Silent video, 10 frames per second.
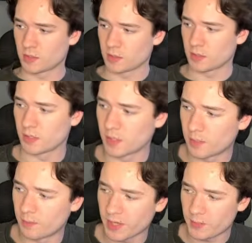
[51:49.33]

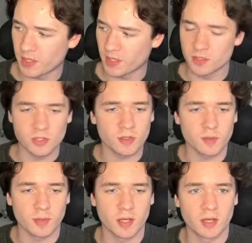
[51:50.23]
Mbappe injured
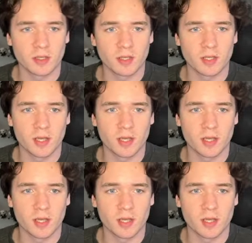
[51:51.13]
apparently.